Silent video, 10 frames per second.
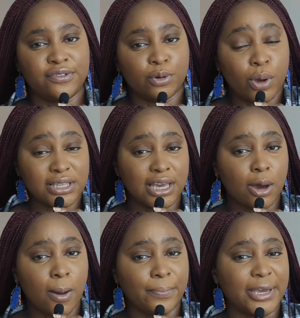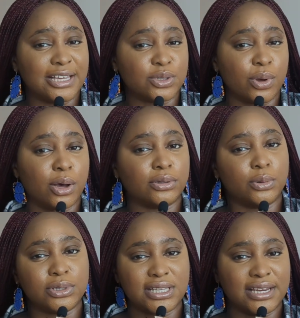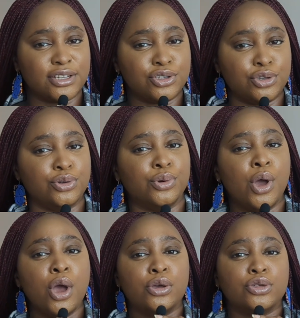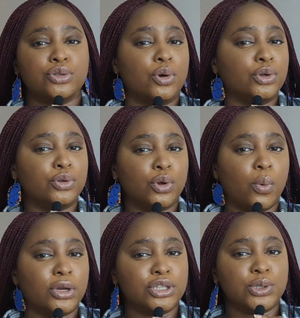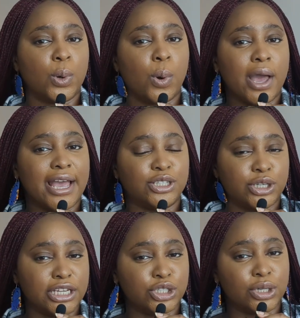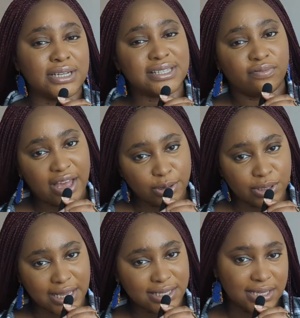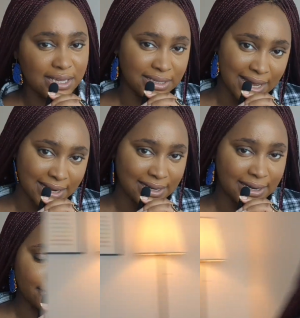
If you want a copy as well, they will send it to you so you know what your education is valued at in Canada.